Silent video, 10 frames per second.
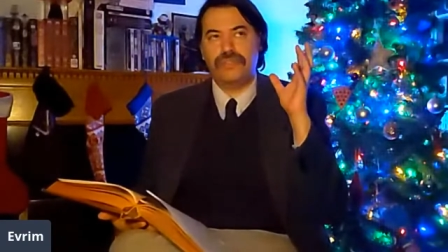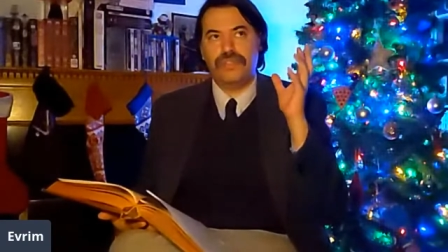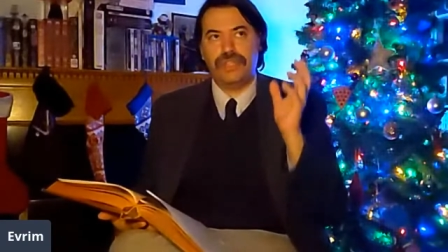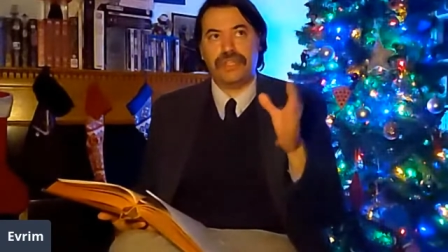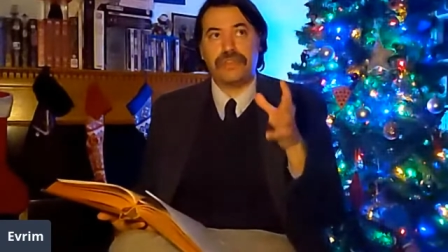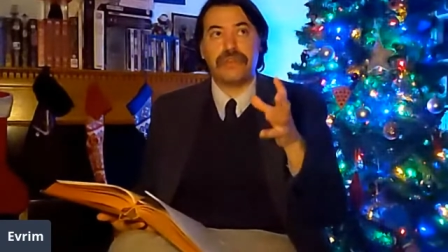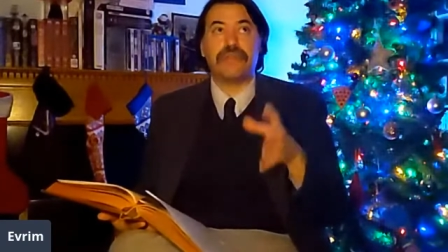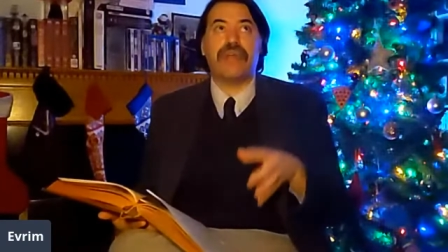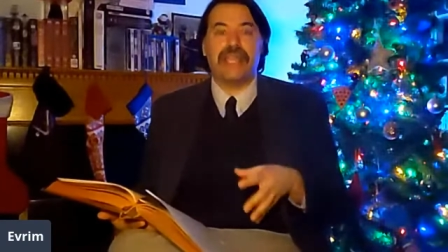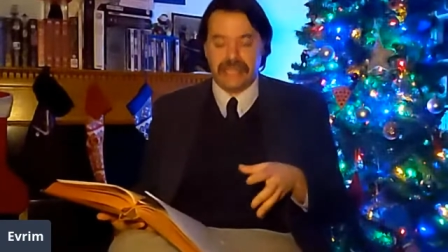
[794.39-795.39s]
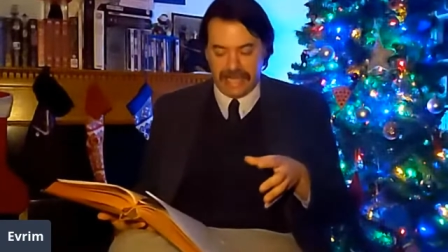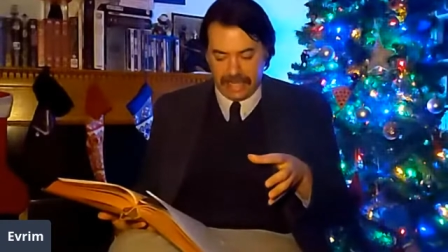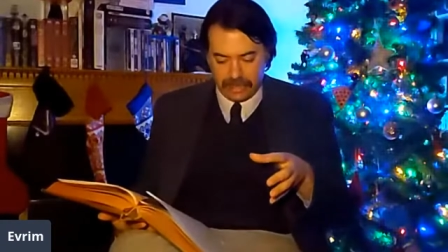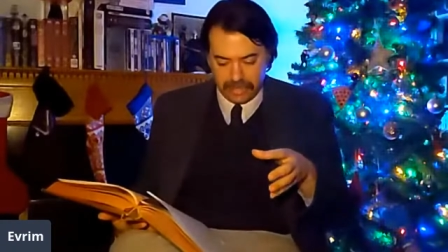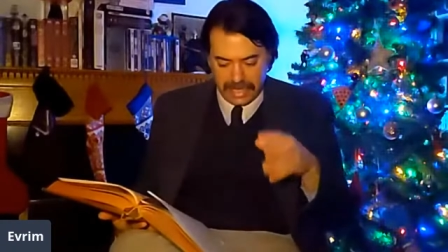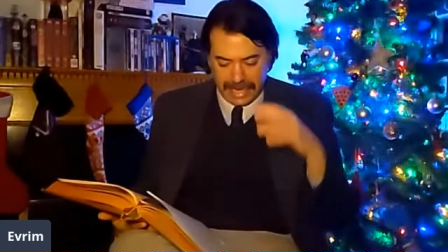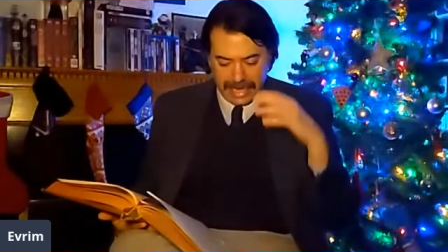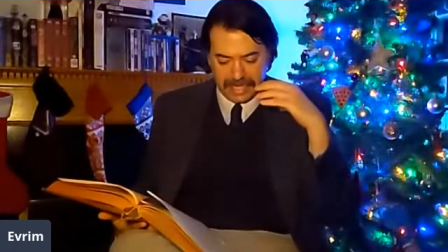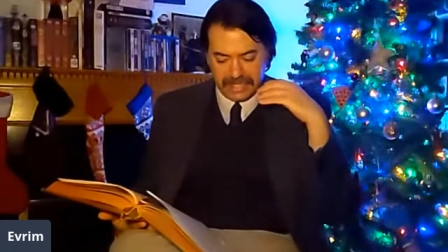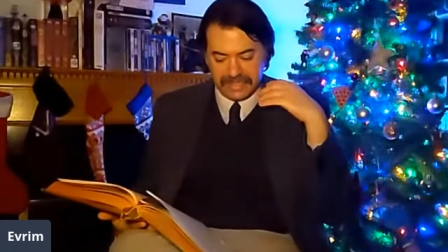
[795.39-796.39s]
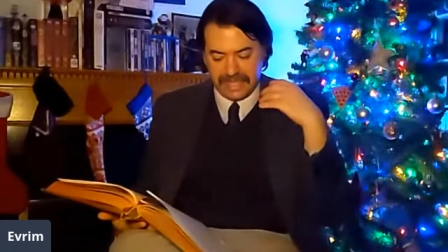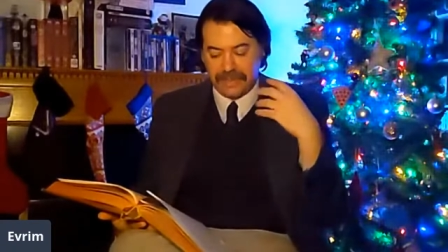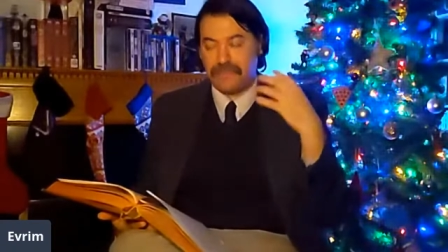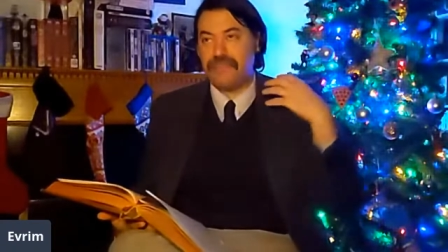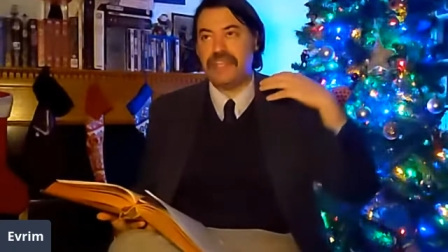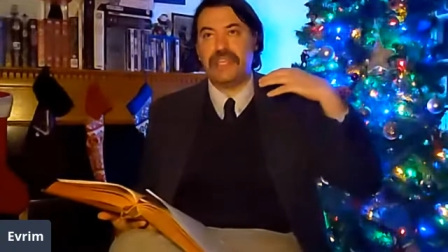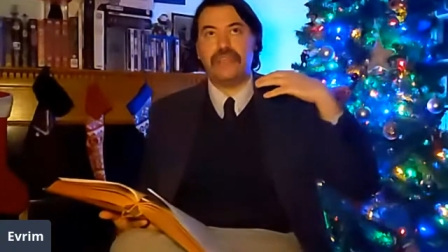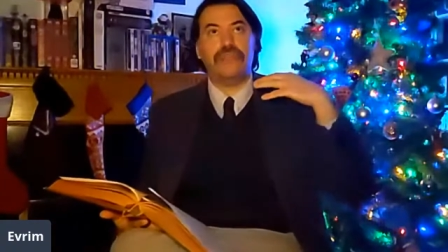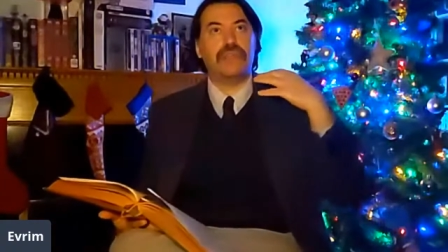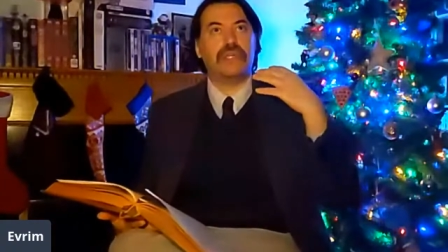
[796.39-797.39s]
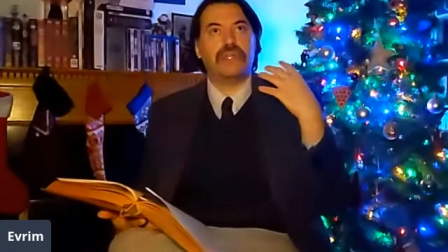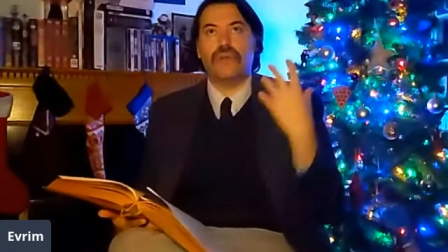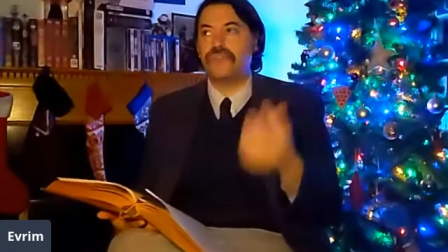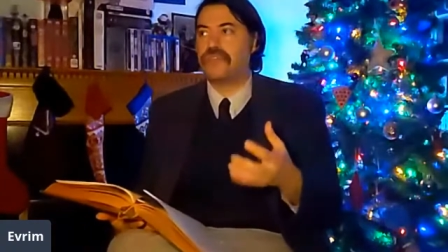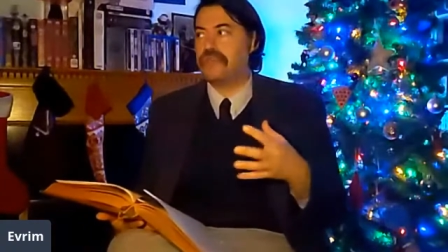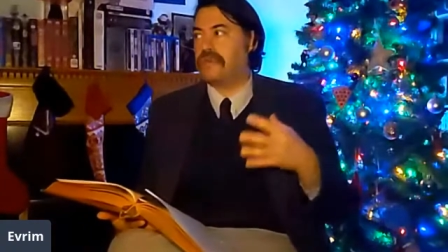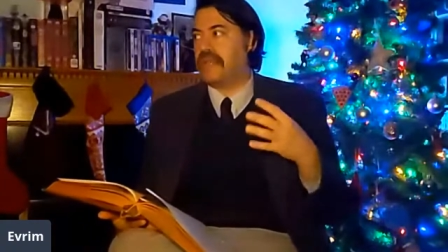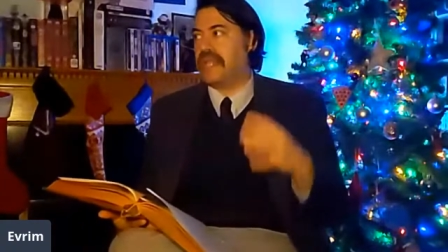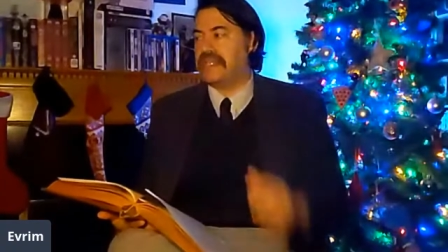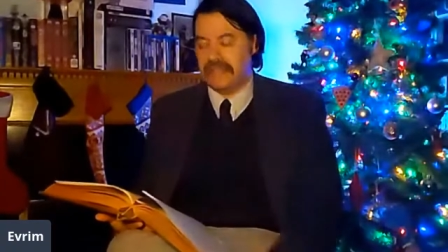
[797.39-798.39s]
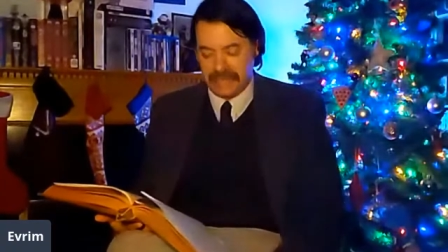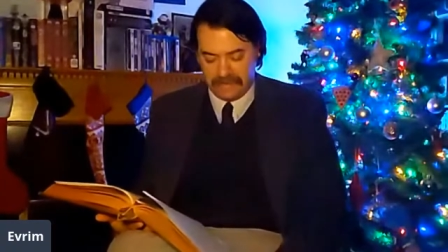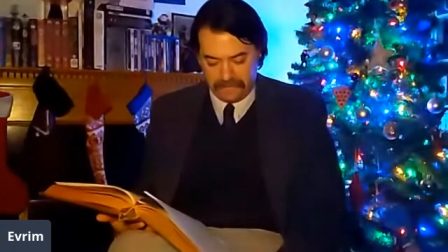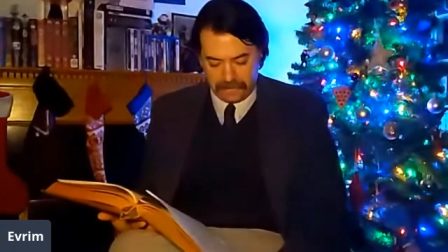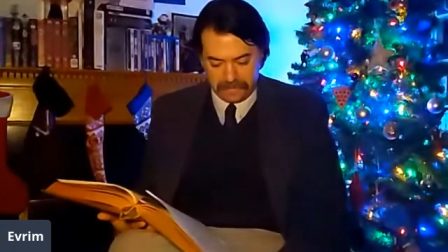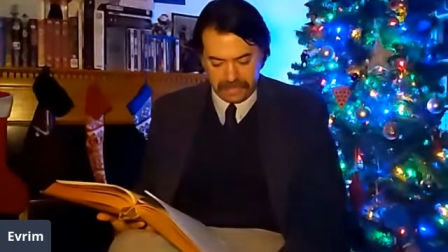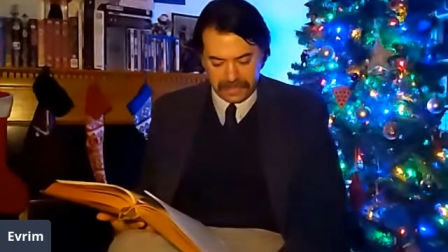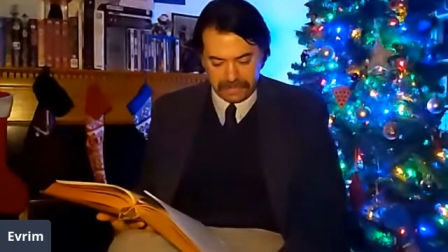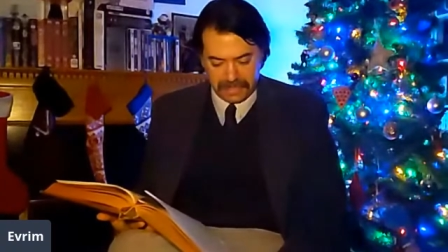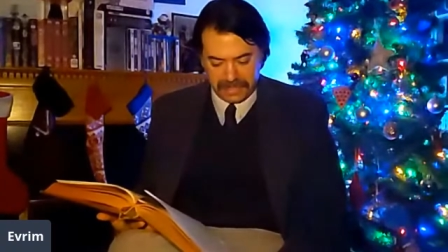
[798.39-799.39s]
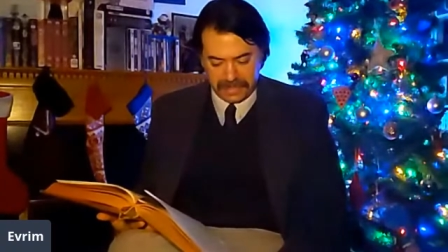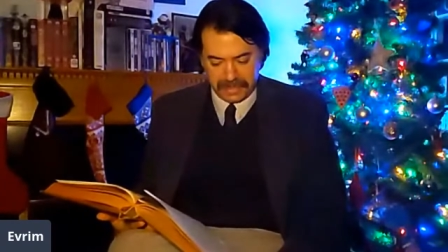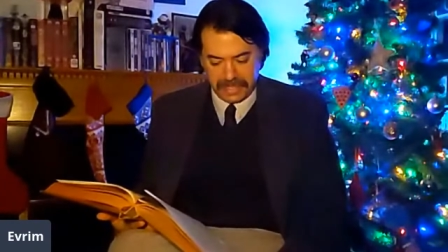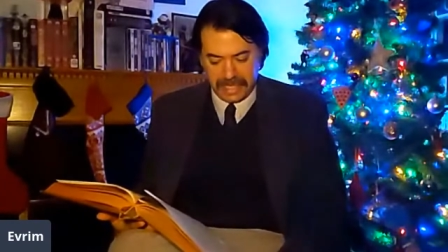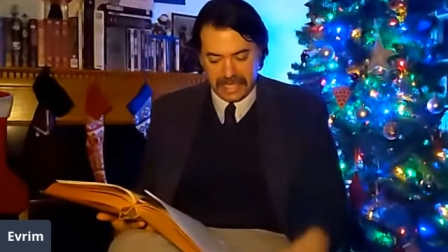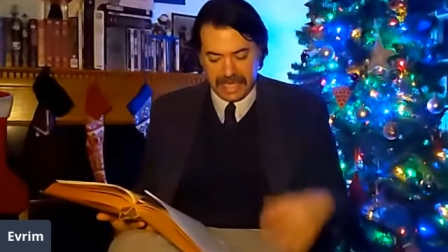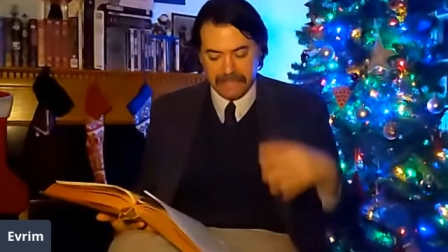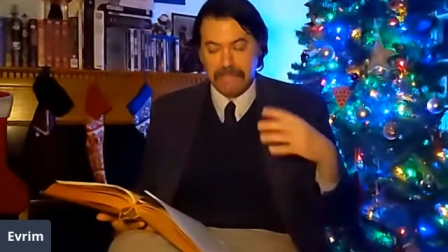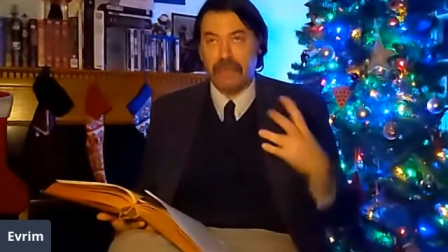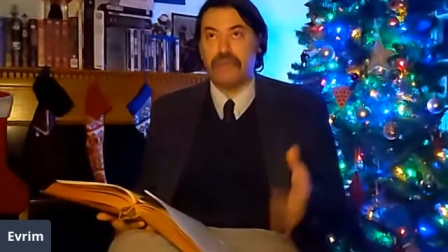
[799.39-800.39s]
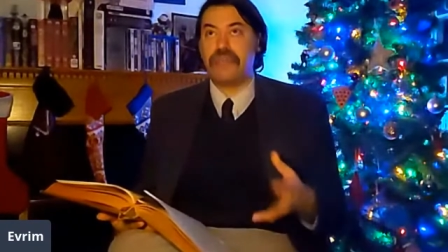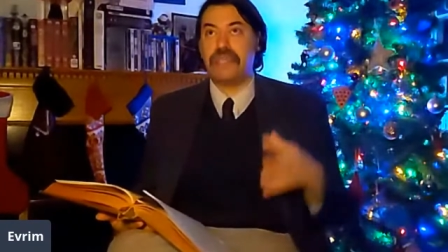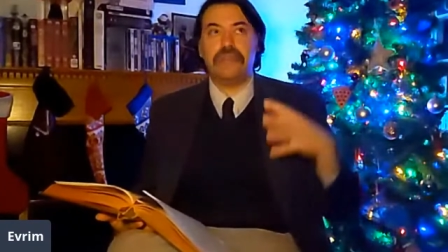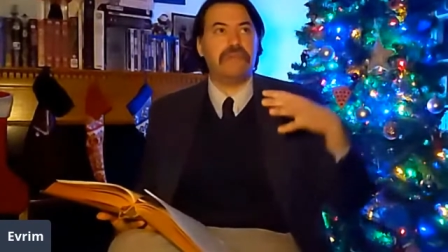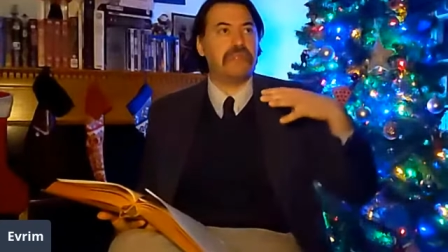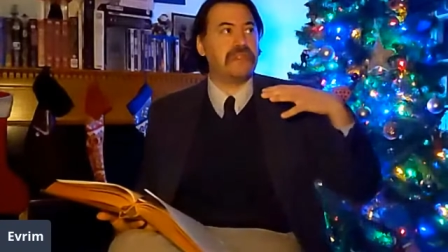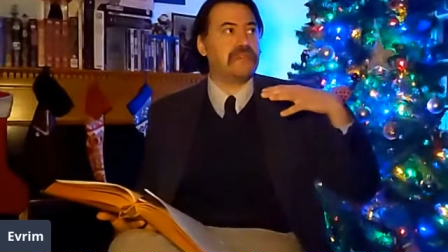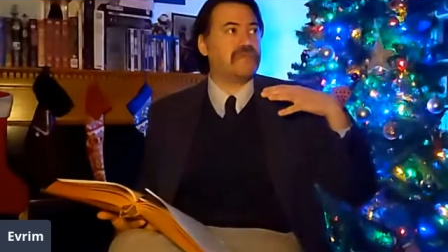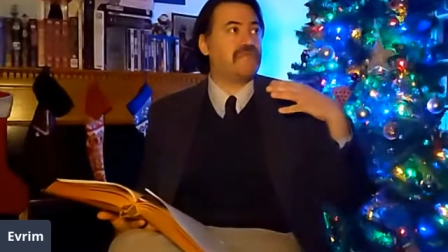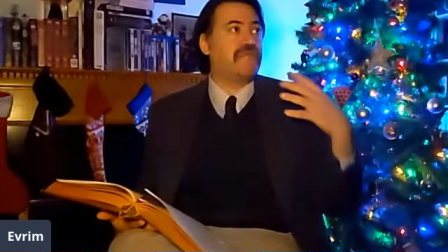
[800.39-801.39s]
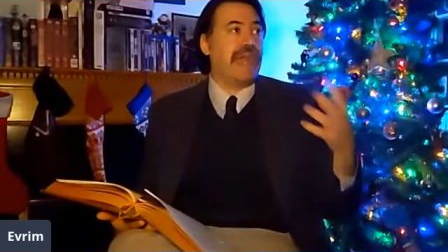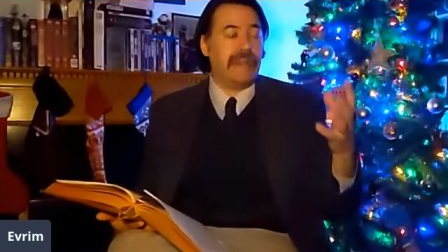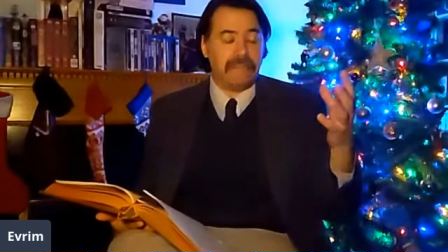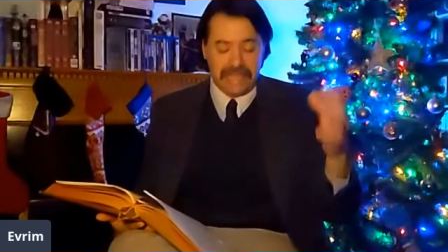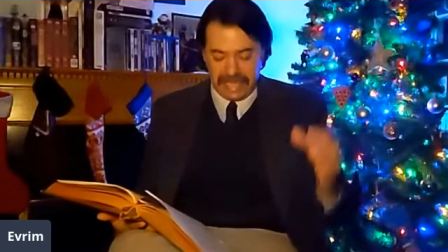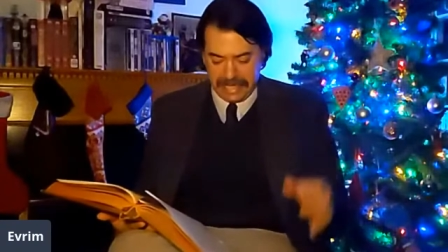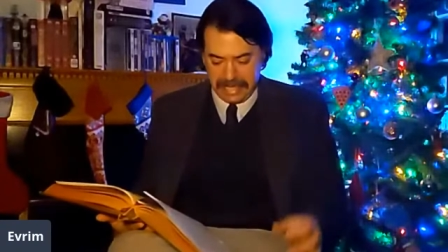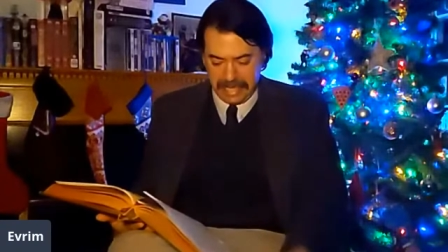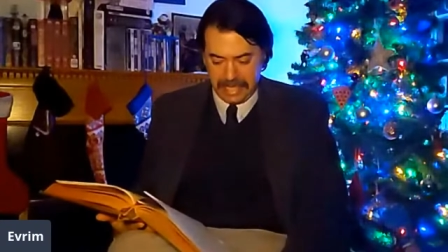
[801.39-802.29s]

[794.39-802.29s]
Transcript: jittery right now, and instead of reading you the ghost story I intended for Christmas, I'm boring you with this rambling